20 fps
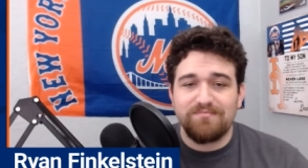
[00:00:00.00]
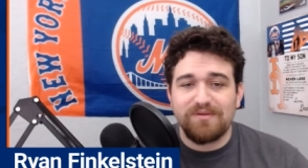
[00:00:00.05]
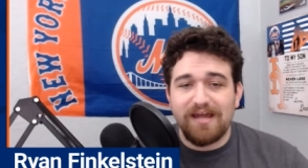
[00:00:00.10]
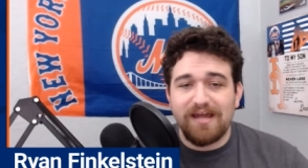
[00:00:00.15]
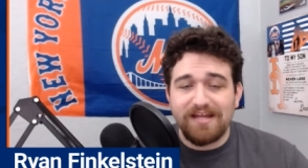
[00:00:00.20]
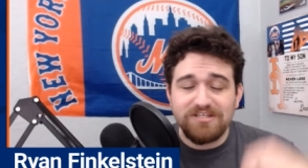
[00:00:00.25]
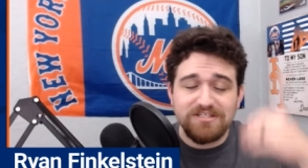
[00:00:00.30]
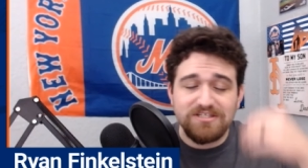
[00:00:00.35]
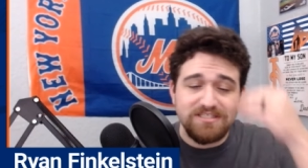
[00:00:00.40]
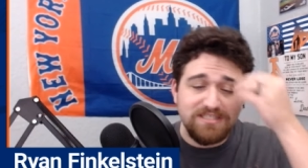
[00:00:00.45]
But
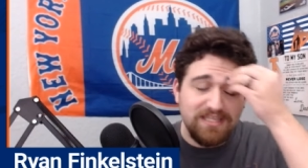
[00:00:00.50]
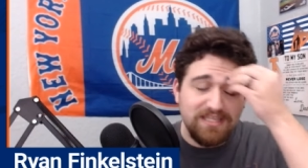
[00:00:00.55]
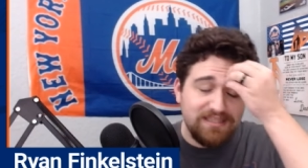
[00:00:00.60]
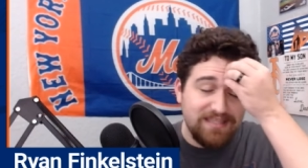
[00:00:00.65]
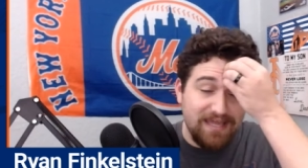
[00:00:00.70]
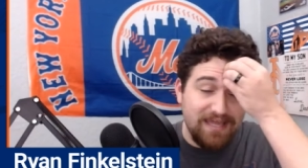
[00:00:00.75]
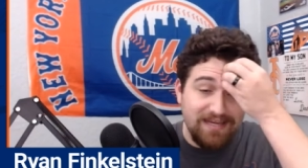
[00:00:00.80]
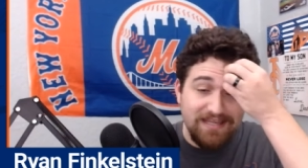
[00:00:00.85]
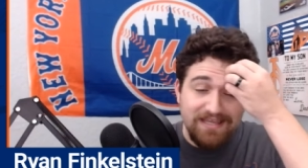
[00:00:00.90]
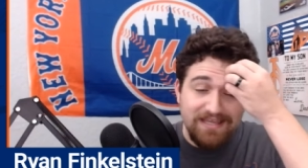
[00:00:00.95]
I just think
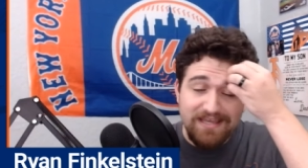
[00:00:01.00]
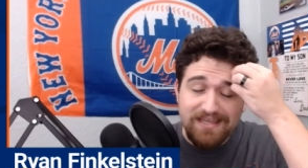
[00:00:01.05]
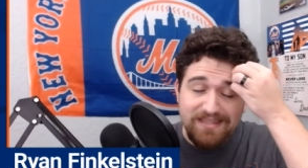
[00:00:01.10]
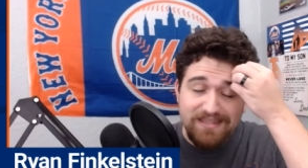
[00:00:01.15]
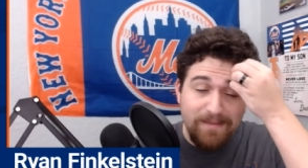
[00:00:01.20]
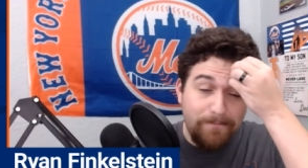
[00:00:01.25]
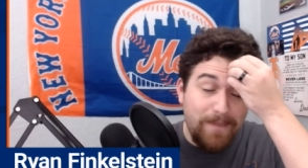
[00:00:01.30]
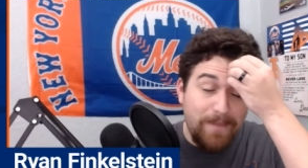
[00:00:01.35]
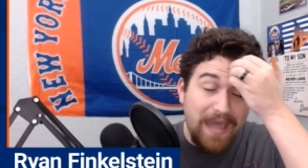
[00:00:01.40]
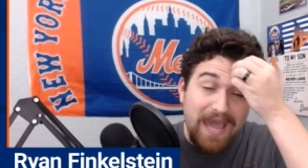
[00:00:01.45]
that
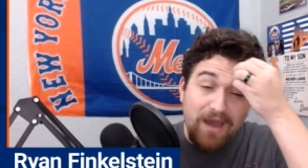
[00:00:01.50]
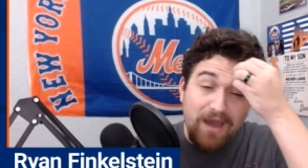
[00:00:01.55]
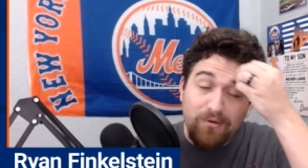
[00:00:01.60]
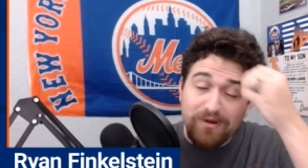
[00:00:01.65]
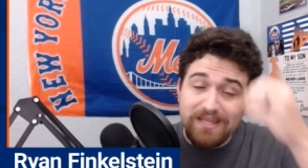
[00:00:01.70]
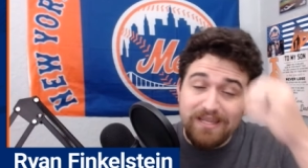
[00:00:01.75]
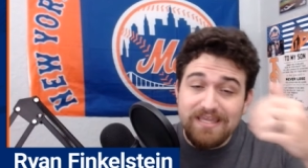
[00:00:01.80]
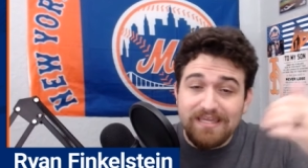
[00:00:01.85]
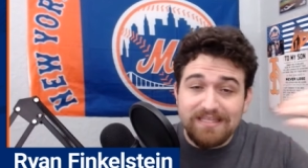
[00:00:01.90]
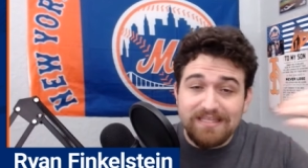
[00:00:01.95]
the power
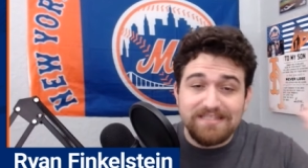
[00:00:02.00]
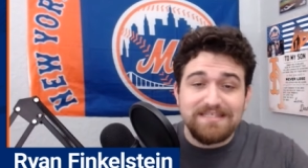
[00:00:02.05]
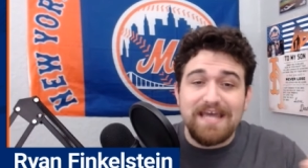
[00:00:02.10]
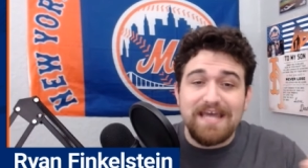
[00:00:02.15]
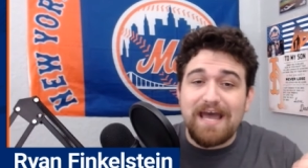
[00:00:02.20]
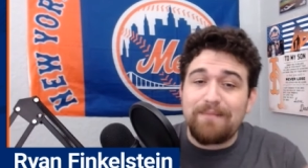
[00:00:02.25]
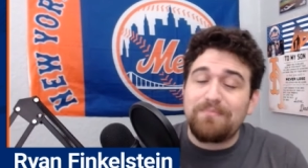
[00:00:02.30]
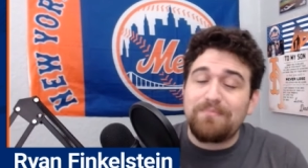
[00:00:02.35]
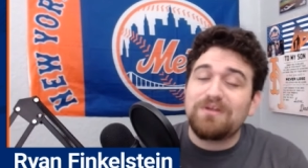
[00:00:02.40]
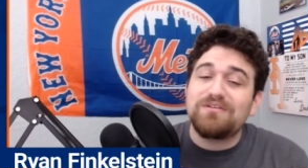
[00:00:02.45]
he can
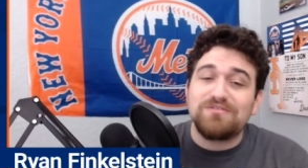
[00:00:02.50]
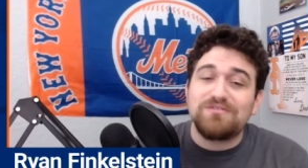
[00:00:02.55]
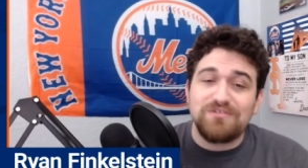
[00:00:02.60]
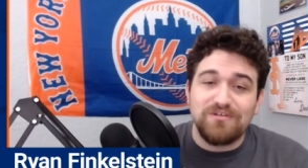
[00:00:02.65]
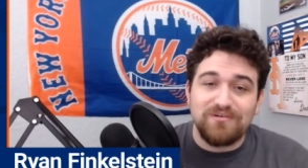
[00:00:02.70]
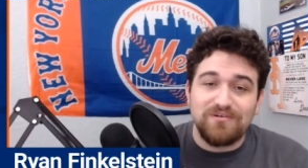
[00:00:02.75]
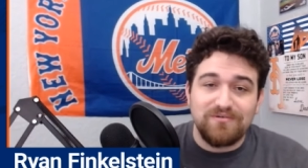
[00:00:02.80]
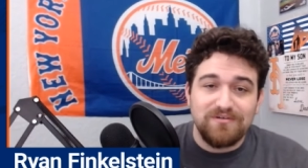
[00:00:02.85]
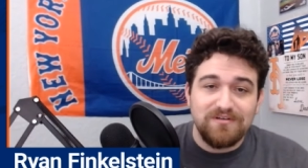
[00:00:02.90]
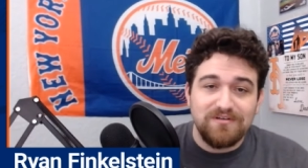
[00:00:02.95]
tap into,